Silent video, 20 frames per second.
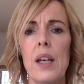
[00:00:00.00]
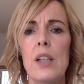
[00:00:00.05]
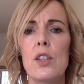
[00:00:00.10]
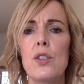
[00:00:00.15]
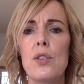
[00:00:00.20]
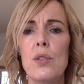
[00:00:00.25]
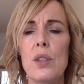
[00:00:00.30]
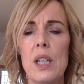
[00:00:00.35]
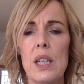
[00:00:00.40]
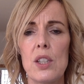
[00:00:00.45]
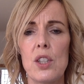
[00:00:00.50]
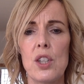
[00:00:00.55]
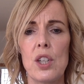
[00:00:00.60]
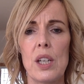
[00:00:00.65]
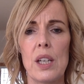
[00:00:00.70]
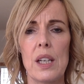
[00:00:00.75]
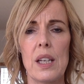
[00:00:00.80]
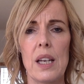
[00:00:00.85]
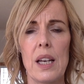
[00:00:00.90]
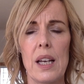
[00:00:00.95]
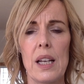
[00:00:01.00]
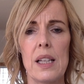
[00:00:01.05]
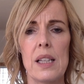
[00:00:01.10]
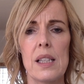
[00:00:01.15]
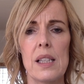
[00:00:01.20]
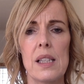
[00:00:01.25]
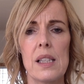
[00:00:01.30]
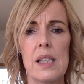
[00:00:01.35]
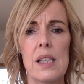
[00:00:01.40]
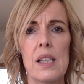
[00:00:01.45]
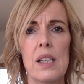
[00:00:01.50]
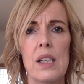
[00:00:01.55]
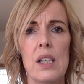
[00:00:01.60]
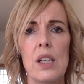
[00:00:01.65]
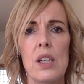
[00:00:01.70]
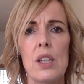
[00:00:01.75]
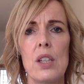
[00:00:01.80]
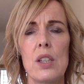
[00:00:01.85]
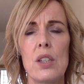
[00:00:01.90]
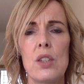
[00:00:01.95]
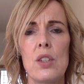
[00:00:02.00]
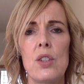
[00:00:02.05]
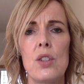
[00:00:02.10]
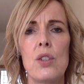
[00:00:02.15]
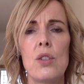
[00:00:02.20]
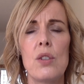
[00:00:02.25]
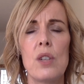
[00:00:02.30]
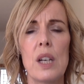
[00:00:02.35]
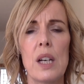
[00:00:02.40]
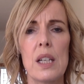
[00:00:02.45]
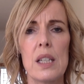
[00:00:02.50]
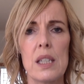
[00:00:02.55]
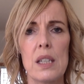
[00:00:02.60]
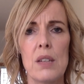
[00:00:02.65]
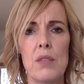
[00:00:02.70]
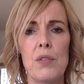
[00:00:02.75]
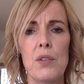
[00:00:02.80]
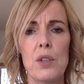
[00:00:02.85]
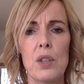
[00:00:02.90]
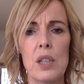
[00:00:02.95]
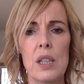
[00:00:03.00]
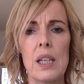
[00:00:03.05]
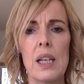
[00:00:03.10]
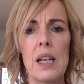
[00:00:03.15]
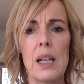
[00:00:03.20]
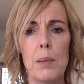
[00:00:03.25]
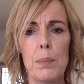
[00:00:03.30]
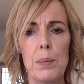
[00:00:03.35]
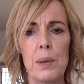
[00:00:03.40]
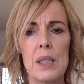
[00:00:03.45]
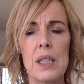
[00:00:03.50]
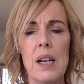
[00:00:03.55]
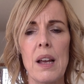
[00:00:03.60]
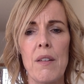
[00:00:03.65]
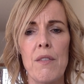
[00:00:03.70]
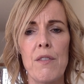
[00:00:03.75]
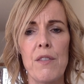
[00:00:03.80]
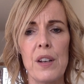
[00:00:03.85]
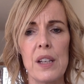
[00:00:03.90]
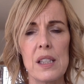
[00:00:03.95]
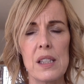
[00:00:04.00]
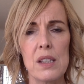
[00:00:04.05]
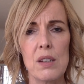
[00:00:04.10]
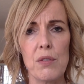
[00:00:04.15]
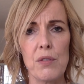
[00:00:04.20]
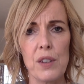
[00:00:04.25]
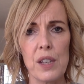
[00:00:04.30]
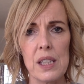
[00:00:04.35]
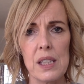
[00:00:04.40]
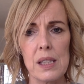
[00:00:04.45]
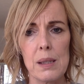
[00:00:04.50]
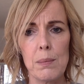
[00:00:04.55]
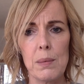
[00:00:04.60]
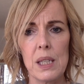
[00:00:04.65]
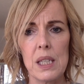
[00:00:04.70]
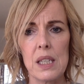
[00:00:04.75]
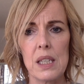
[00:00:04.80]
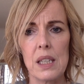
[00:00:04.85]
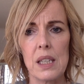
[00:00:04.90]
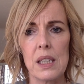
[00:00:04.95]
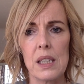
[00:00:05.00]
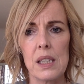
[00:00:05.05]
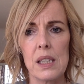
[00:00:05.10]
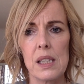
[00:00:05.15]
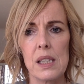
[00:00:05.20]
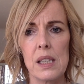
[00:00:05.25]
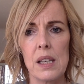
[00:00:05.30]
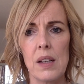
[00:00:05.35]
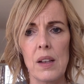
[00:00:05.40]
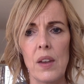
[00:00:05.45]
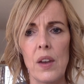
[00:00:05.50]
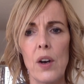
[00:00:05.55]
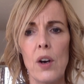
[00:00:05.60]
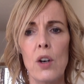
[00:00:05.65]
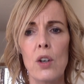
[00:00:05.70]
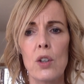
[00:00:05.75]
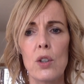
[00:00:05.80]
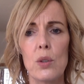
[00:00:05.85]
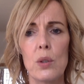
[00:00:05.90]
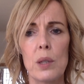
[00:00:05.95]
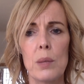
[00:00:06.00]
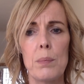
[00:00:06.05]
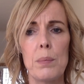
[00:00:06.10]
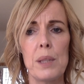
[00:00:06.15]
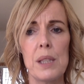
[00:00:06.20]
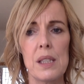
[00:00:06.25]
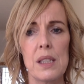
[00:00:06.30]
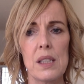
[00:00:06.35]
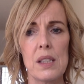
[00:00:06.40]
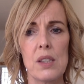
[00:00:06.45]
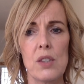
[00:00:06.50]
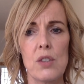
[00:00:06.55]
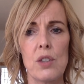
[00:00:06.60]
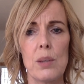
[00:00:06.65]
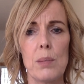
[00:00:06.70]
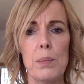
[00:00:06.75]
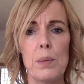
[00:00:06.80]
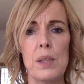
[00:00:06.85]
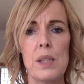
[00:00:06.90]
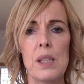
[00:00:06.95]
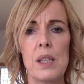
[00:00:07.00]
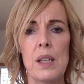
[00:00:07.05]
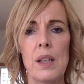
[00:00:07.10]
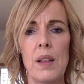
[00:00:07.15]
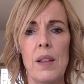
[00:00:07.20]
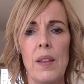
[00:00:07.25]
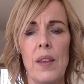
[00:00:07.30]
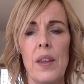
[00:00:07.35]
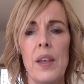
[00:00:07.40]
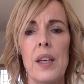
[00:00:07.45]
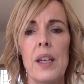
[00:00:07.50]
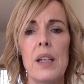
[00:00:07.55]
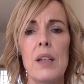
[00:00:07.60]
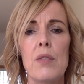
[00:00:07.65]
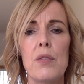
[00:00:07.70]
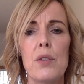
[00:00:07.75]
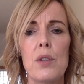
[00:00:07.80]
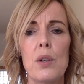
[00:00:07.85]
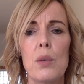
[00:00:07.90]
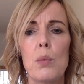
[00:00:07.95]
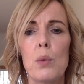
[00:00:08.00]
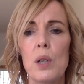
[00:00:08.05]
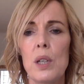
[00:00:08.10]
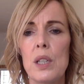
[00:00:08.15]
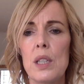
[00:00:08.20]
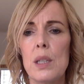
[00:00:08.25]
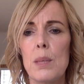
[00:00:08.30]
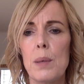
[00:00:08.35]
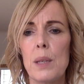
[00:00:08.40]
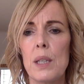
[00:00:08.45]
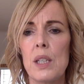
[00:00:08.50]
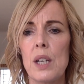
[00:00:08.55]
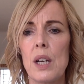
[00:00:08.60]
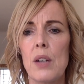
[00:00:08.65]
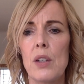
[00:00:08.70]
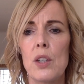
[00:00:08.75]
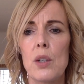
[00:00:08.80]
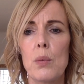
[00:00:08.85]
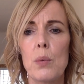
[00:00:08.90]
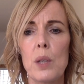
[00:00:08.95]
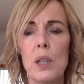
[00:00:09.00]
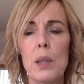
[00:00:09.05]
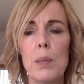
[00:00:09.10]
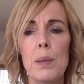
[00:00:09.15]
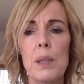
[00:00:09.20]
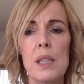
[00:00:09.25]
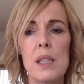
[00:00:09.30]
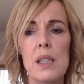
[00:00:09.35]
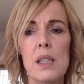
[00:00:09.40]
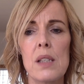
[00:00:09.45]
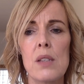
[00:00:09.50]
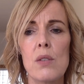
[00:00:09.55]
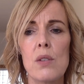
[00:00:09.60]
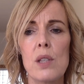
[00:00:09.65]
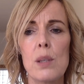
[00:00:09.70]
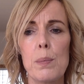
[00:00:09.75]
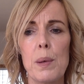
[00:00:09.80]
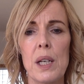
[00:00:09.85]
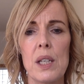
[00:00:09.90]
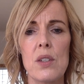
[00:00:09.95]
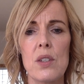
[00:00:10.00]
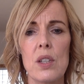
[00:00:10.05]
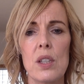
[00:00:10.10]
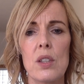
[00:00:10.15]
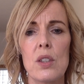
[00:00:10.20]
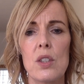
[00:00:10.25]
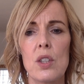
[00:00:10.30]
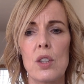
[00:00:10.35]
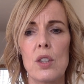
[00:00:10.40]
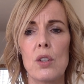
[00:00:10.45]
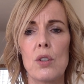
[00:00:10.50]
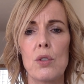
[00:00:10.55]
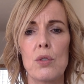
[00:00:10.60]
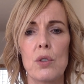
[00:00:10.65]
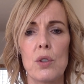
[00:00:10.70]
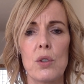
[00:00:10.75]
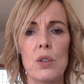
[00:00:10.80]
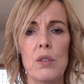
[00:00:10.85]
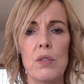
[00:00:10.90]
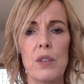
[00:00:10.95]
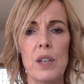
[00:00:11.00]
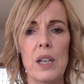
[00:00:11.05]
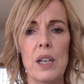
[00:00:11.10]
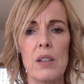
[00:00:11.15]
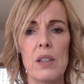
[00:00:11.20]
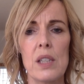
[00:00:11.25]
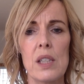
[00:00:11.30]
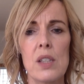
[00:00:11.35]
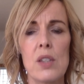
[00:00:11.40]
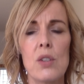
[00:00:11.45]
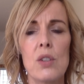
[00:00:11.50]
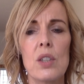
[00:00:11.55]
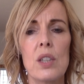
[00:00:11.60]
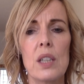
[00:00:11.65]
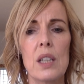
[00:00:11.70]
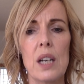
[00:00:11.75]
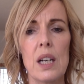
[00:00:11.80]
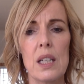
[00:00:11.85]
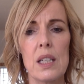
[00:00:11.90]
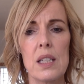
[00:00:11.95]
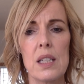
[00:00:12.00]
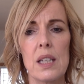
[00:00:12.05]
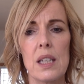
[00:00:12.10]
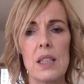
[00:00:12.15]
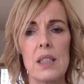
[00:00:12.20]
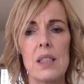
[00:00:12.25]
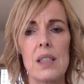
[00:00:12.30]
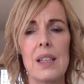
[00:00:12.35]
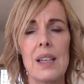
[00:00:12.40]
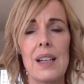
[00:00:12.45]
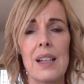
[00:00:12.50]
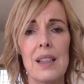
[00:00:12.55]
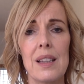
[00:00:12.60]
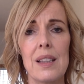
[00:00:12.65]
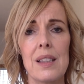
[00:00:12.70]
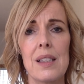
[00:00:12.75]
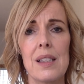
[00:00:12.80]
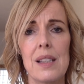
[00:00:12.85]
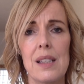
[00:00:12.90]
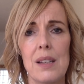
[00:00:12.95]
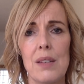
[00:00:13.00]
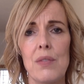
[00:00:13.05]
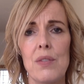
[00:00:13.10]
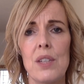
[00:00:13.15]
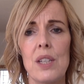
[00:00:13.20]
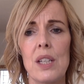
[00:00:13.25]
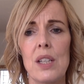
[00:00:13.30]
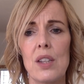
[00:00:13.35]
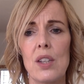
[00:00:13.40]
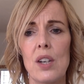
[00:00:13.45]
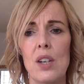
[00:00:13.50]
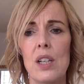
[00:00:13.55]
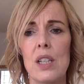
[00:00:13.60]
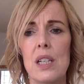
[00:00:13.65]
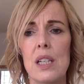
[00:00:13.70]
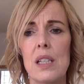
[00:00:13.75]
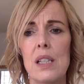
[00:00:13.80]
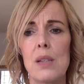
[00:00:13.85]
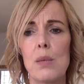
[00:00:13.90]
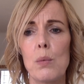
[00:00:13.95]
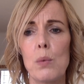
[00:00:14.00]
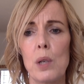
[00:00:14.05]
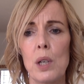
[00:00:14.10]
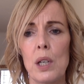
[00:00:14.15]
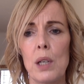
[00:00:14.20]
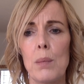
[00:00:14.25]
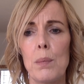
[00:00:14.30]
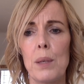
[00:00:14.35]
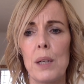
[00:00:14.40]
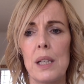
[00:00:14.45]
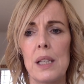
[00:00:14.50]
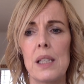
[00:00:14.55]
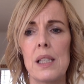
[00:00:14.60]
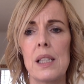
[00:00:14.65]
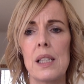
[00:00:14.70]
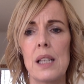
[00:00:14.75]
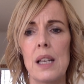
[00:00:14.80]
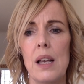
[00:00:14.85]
do not shake hands, do not, if you can help it, have face-to-face meetings or go on business trips. If you're worried about how your workplace is responding to the coronavirus, you can contact the Health and Safety Authority's Workplace